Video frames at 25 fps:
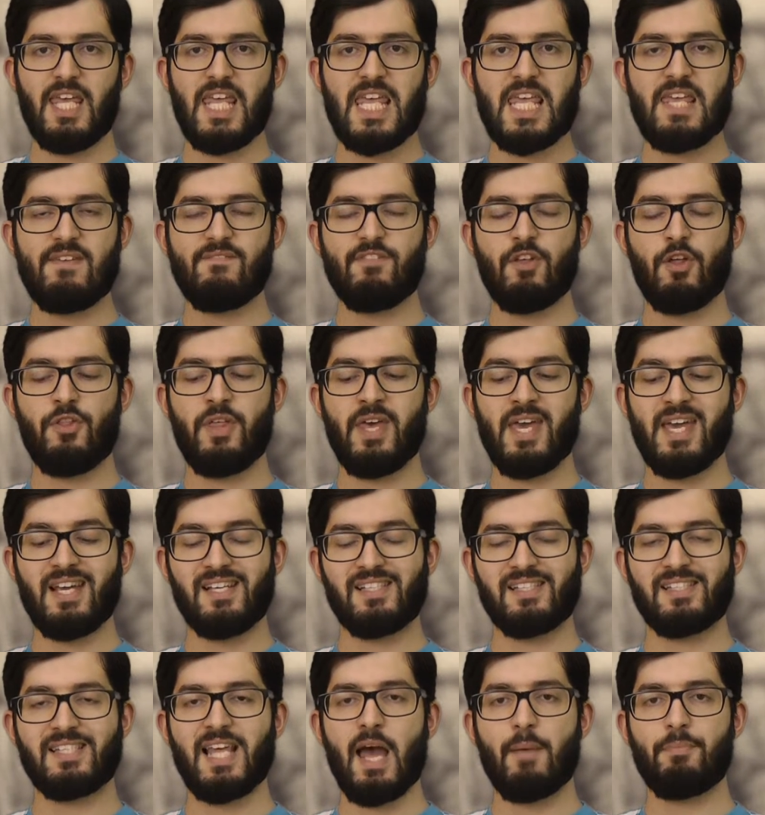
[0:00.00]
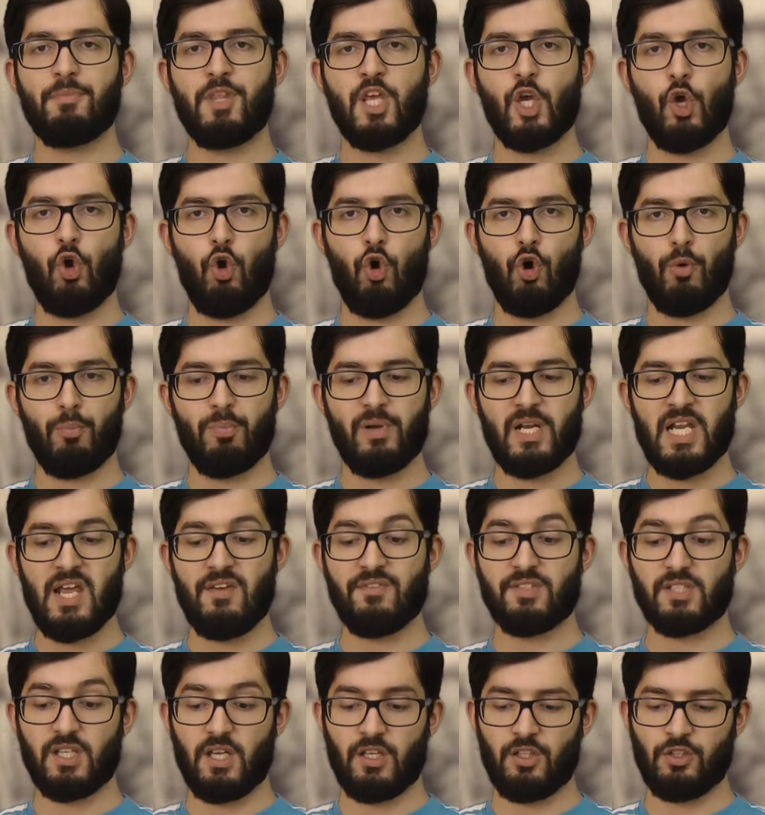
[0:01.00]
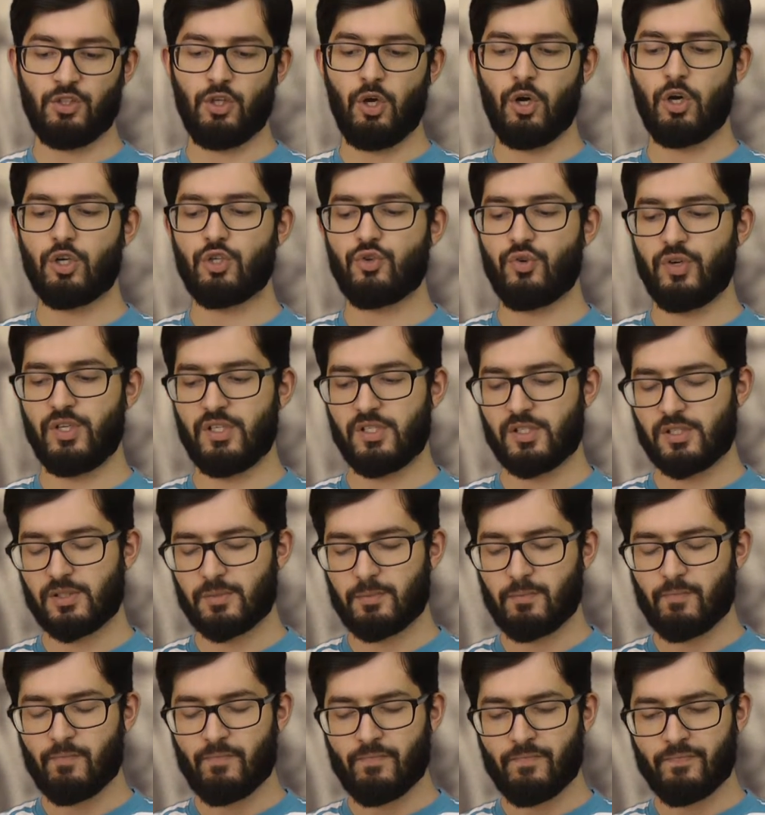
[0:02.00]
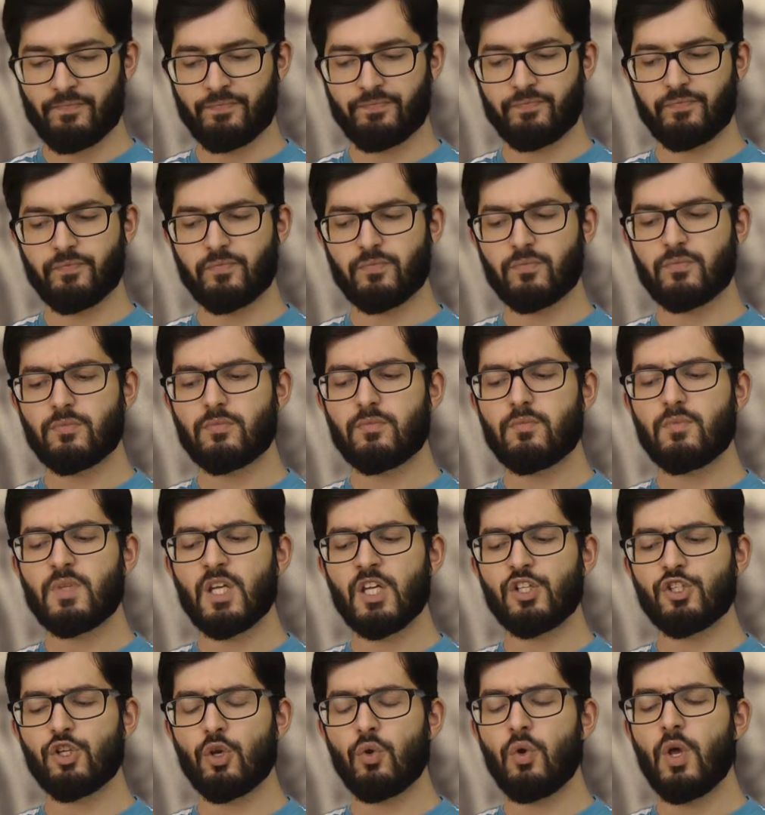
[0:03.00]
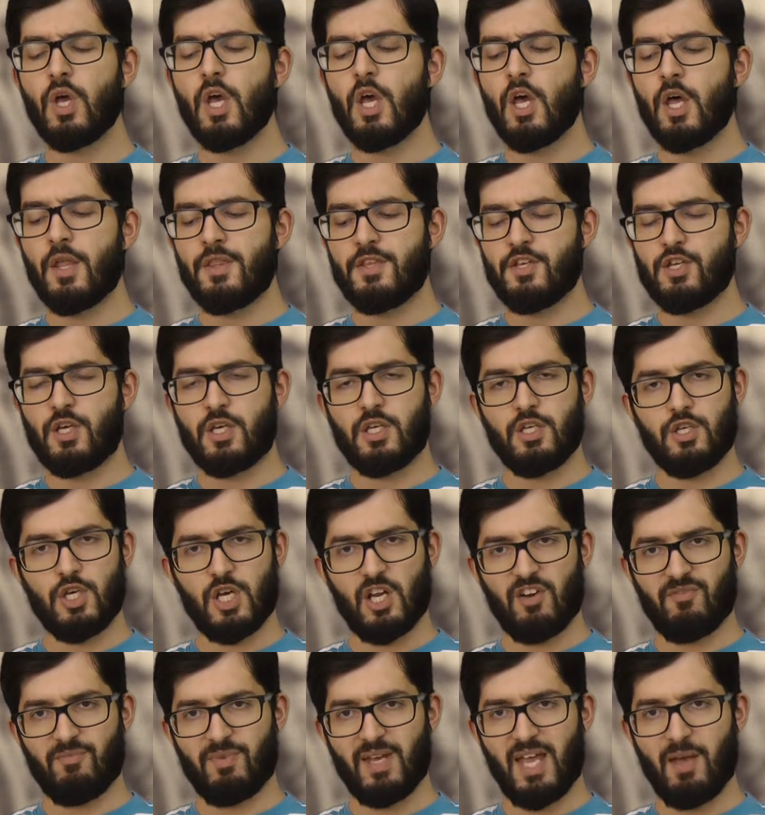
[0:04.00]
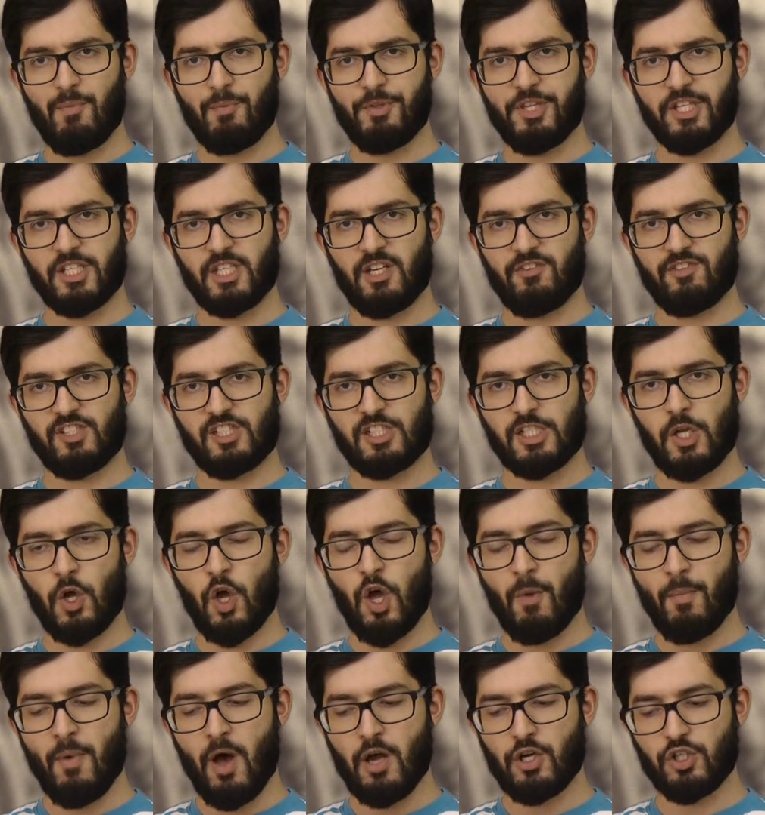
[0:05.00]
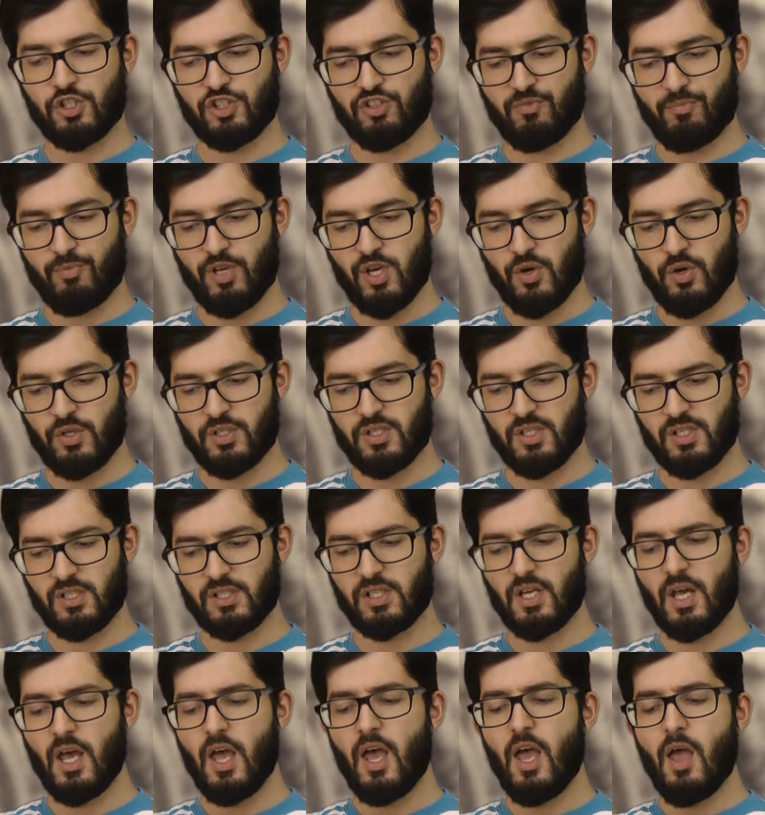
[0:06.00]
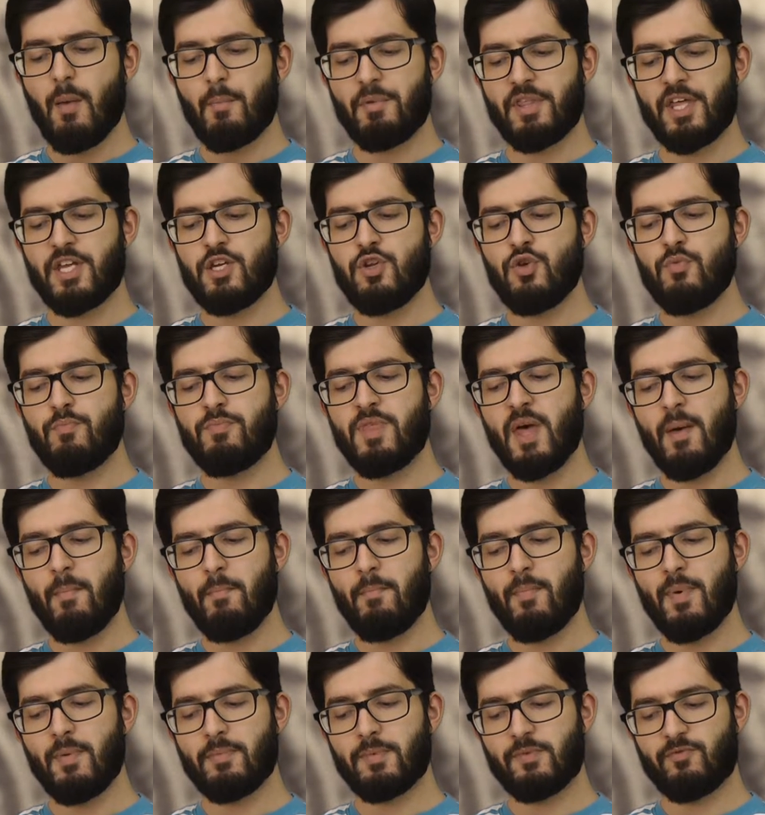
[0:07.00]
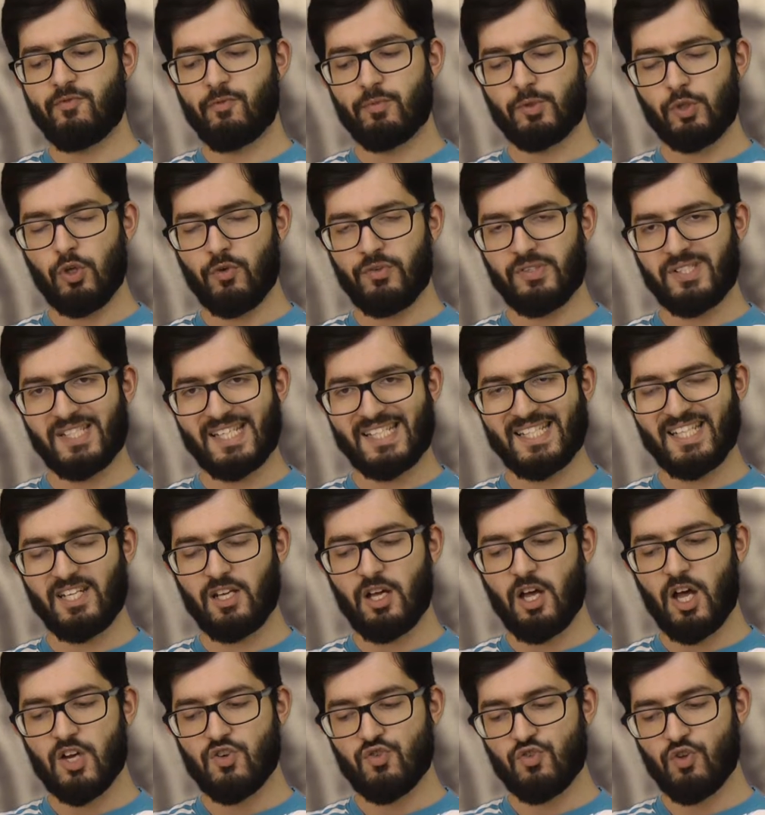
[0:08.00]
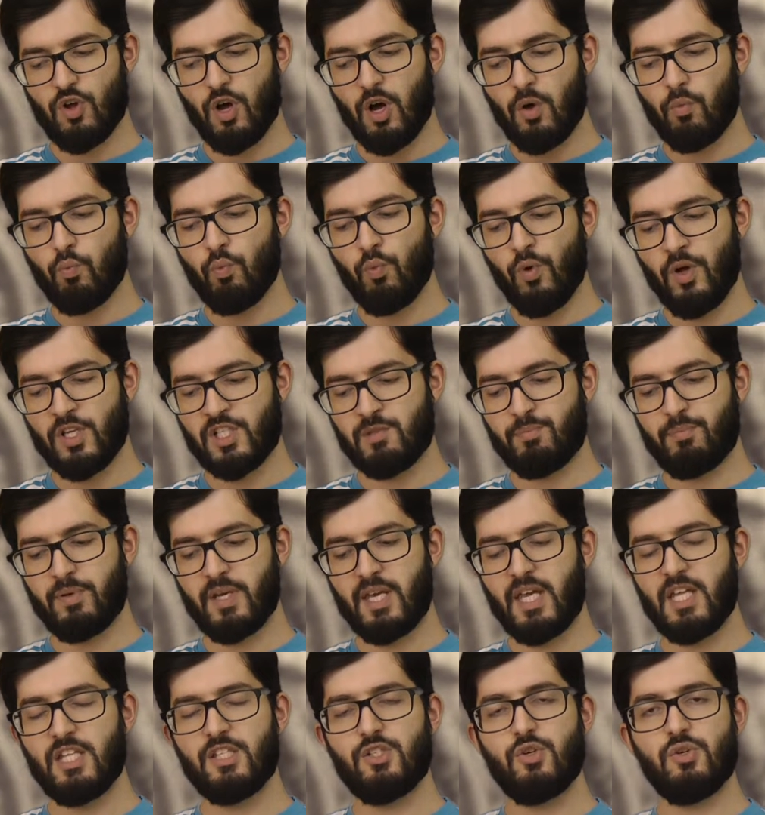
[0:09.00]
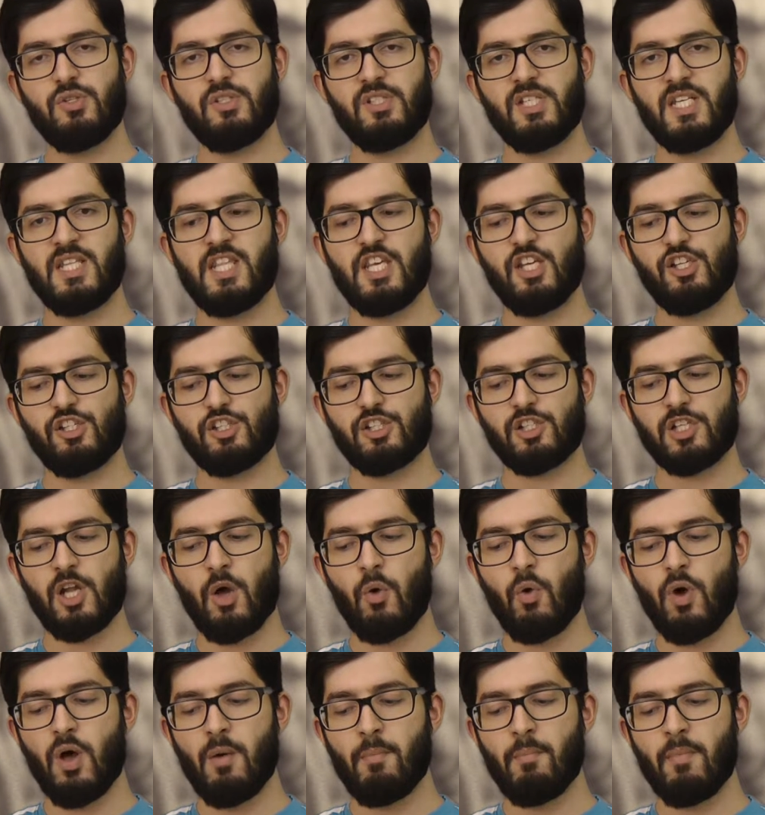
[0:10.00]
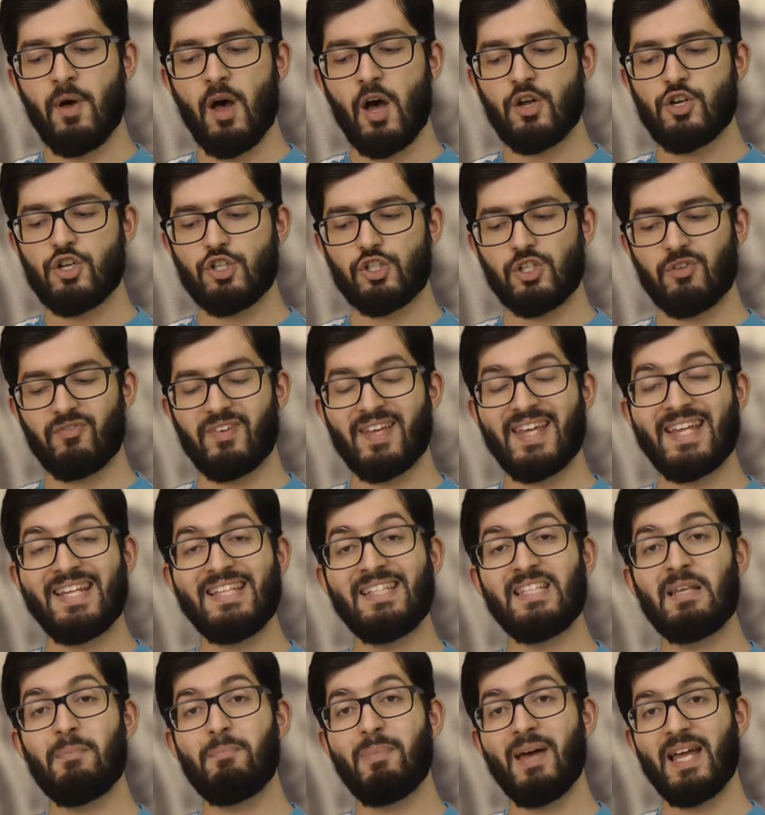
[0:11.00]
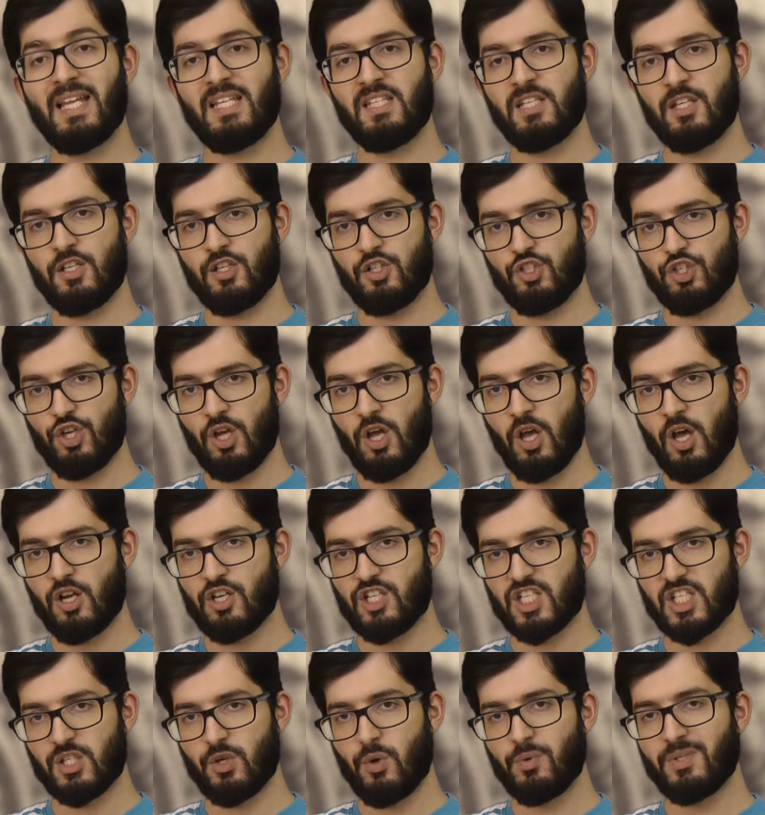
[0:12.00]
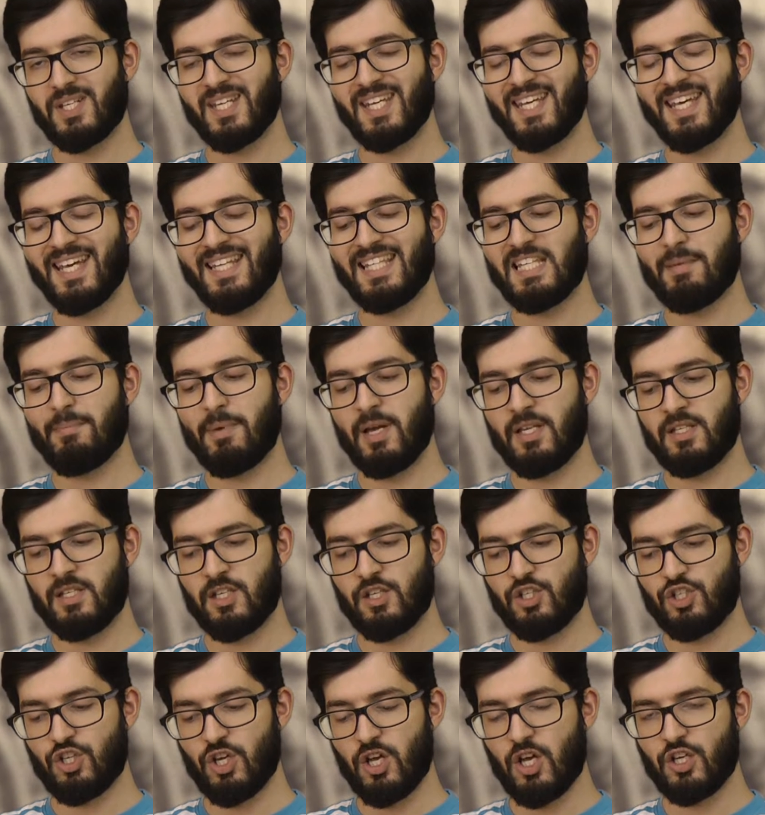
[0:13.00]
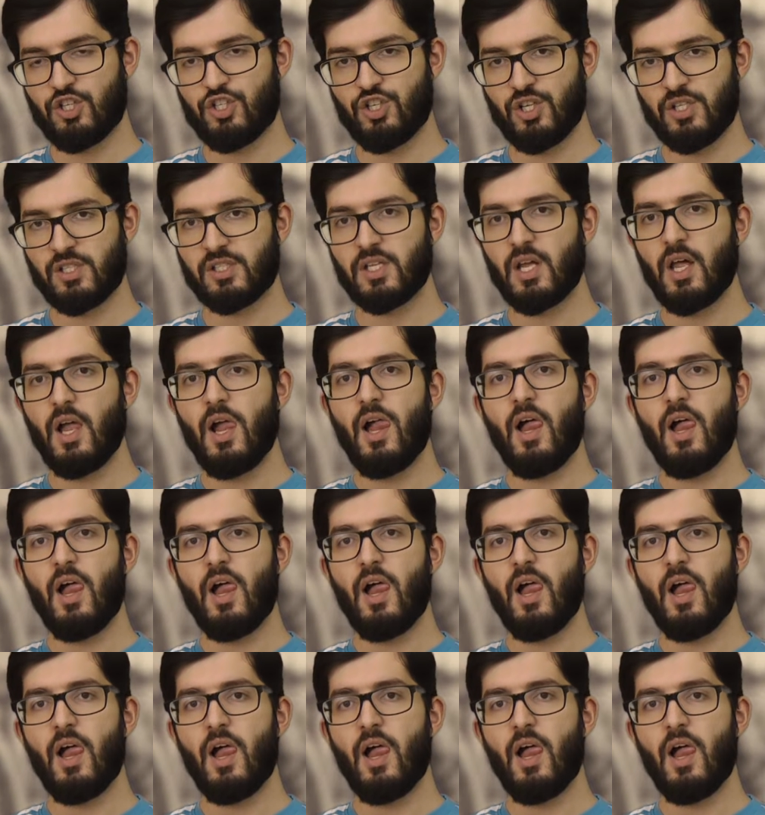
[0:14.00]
even though they accept the core beliefs and doctrines. And so you kind of begin with the kind of slow emergence of Puritans, but then from sort of 1600 onwards begin to see the slow emergence of independent churches. And when I say independent churches,